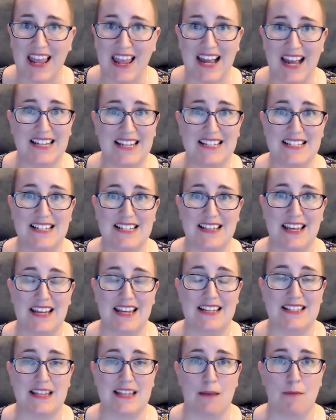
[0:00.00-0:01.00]
any
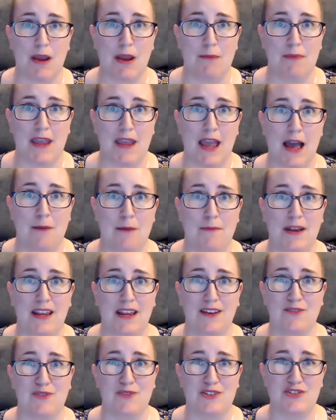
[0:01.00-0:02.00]
delays that might be
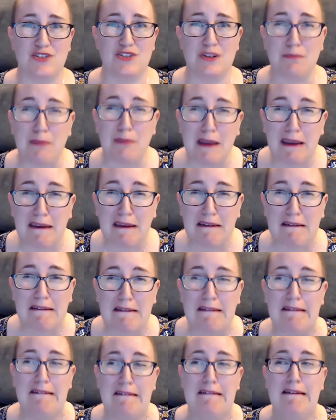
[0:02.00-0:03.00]
happening with
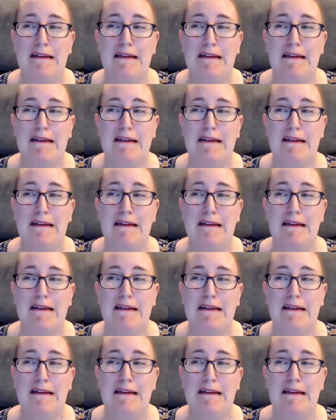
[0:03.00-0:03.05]
shipping.